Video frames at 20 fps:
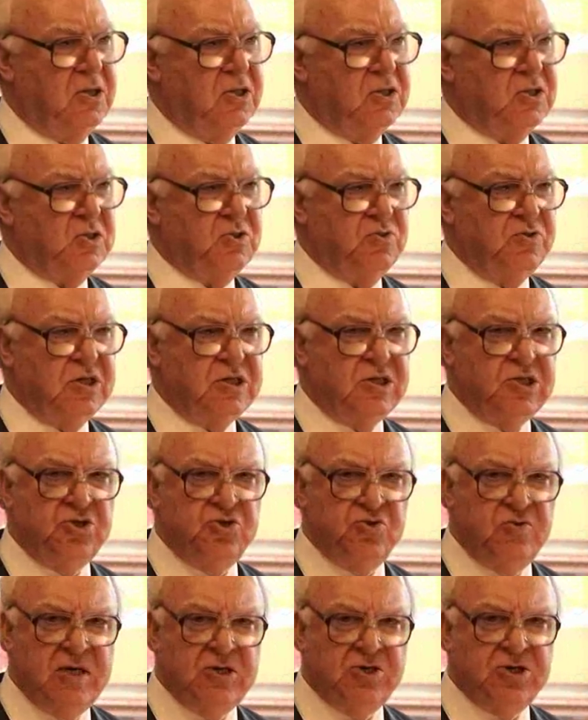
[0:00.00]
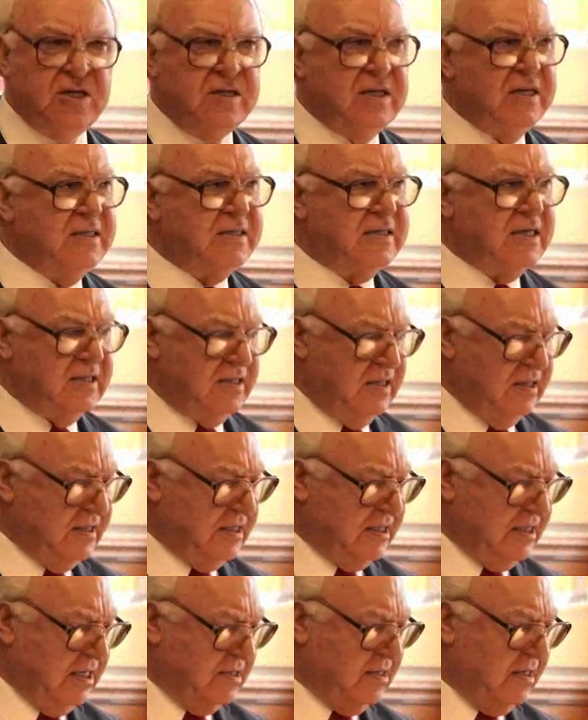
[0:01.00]
So the situation is getting
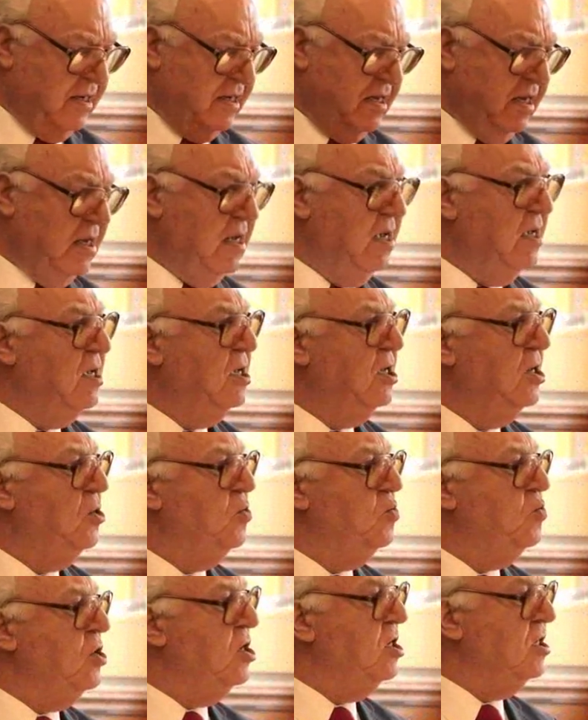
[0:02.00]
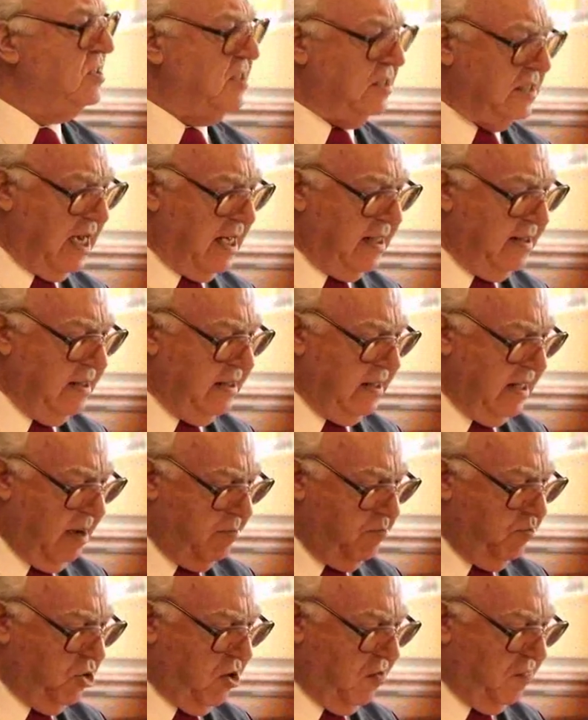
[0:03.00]
certainly worse, and the
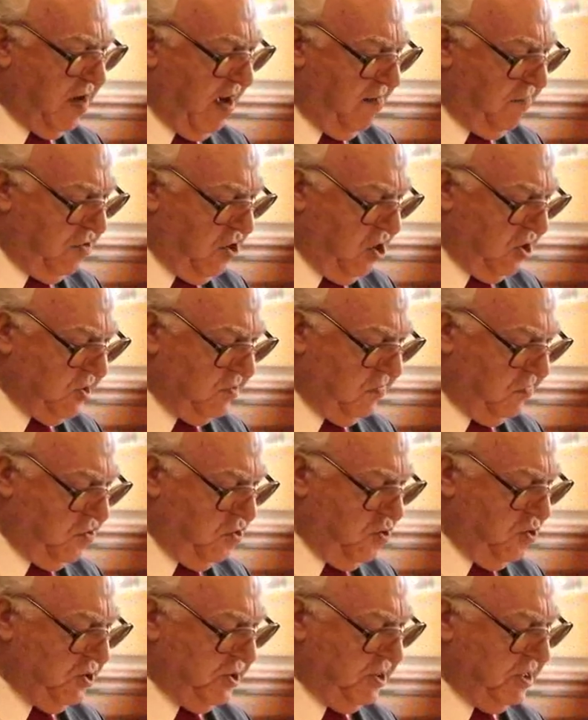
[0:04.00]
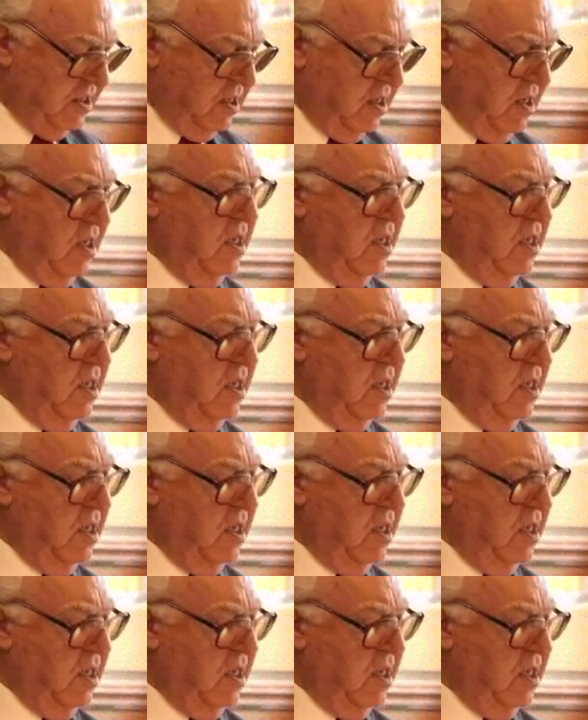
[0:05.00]
number of Afghans, of course,